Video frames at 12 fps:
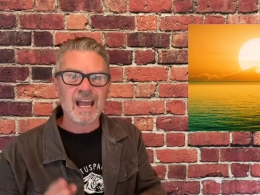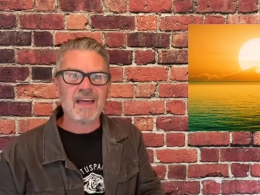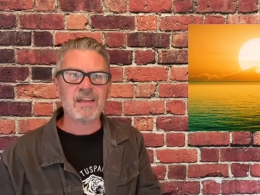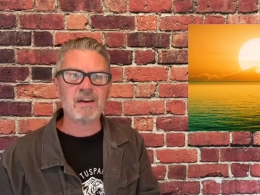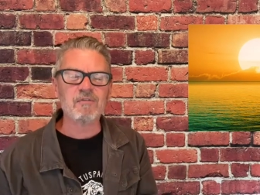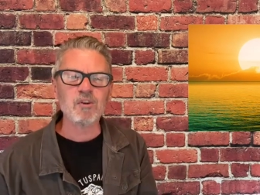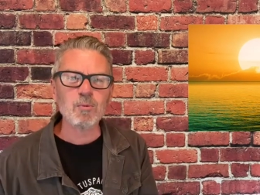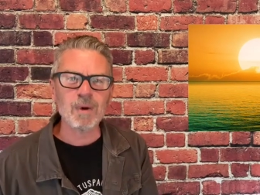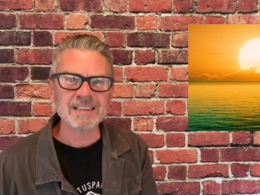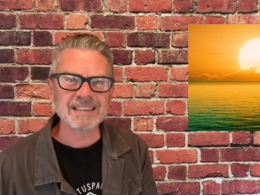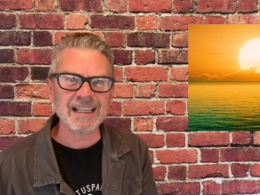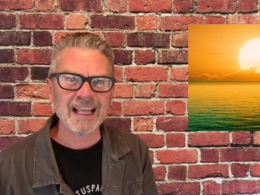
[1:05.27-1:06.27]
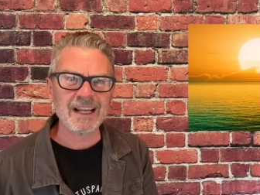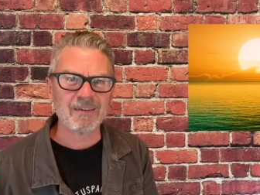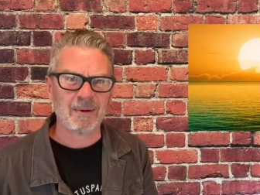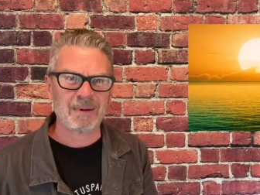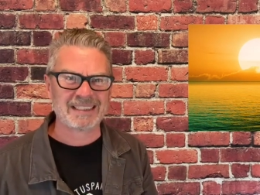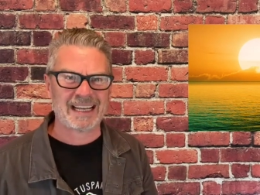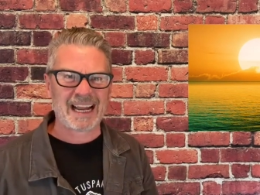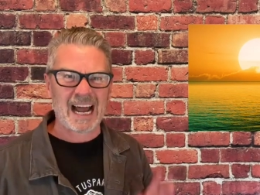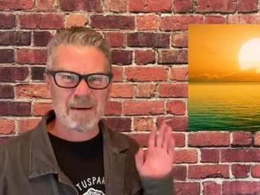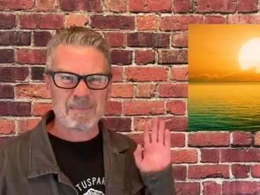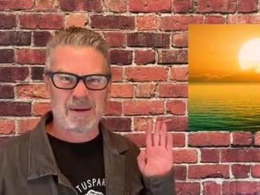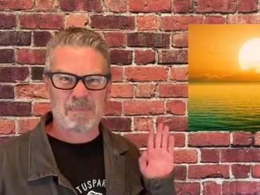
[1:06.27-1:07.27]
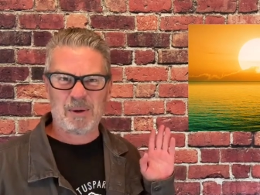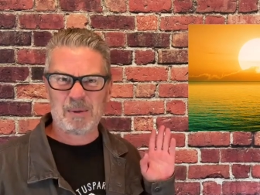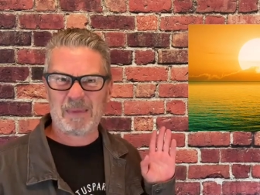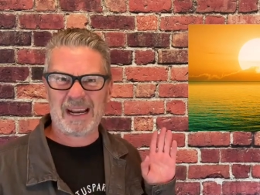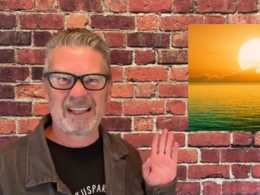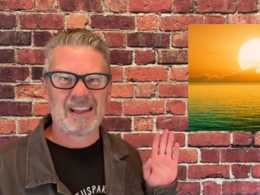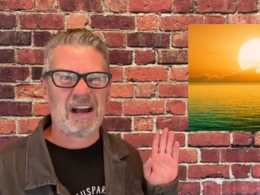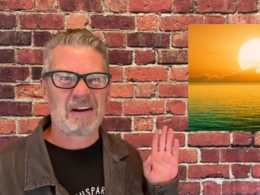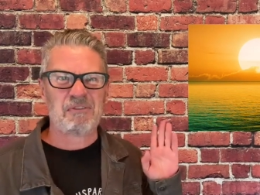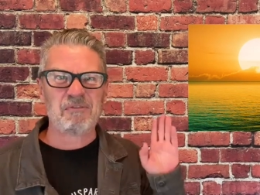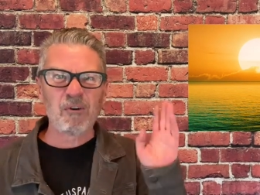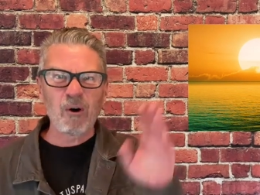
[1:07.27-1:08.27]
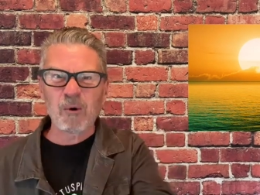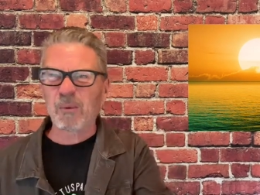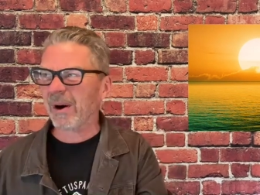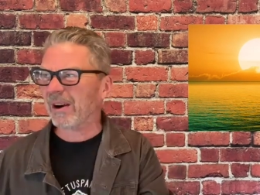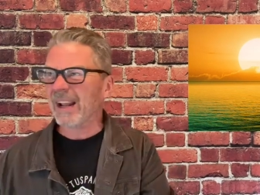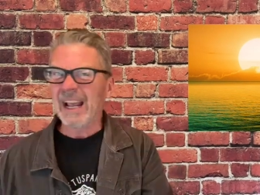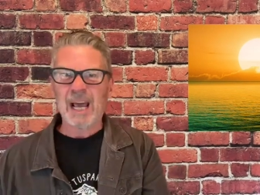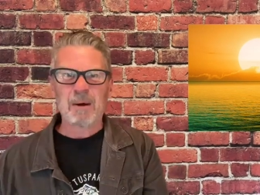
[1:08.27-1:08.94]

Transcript: And then a few months later, everybody's like, I'm gonna put my clock forward